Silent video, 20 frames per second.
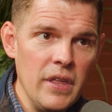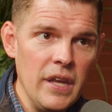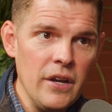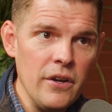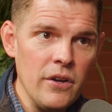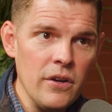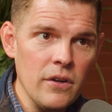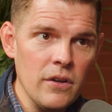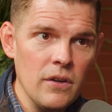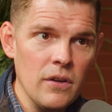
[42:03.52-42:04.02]

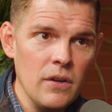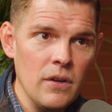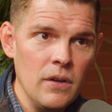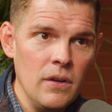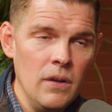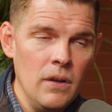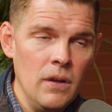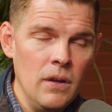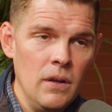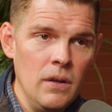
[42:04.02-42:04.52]
there
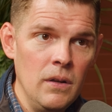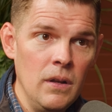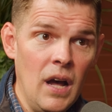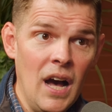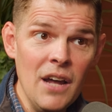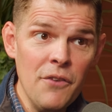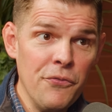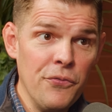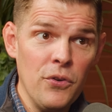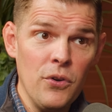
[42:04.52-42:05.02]

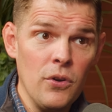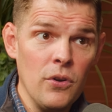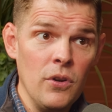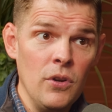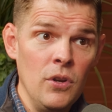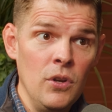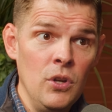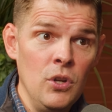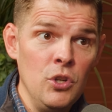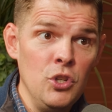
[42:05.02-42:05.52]
not for
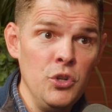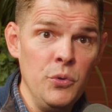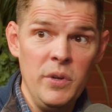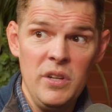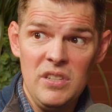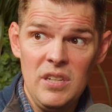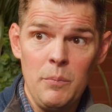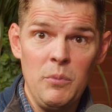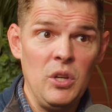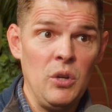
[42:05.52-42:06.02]

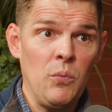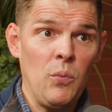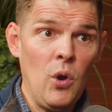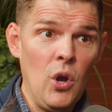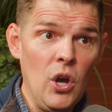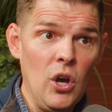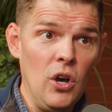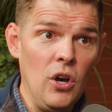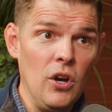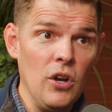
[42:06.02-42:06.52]
doing something
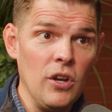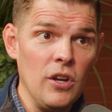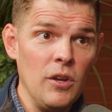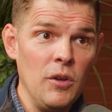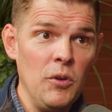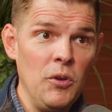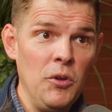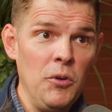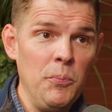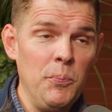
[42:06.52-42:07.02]
wrong,
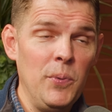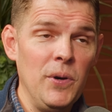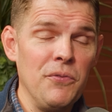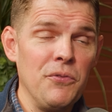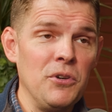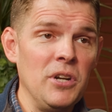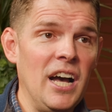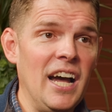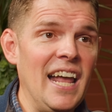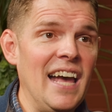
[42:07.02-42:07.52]
but
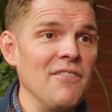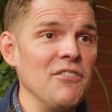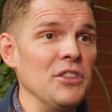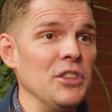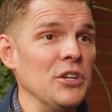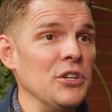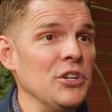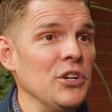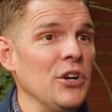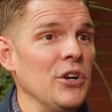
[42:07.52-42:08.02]
for not having
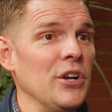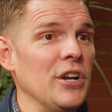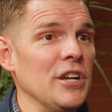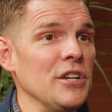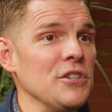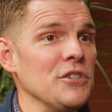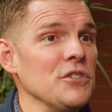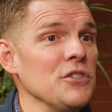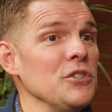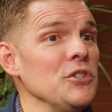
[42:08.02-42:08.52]
the
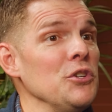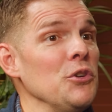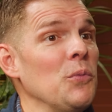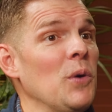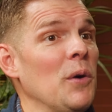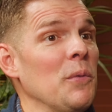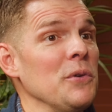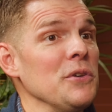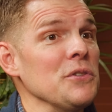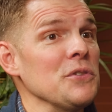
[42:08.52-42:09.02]
courage to do
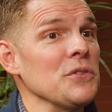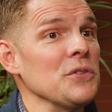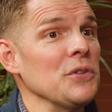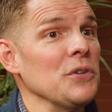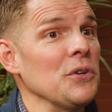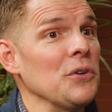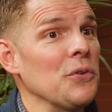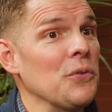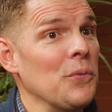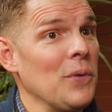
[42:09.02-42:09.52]
what was
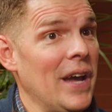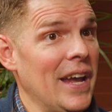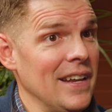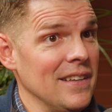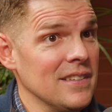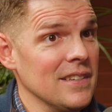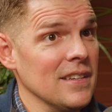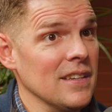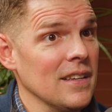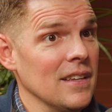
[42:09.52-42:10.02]

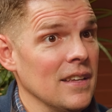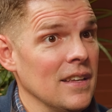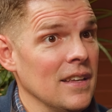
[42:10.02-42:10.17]
right.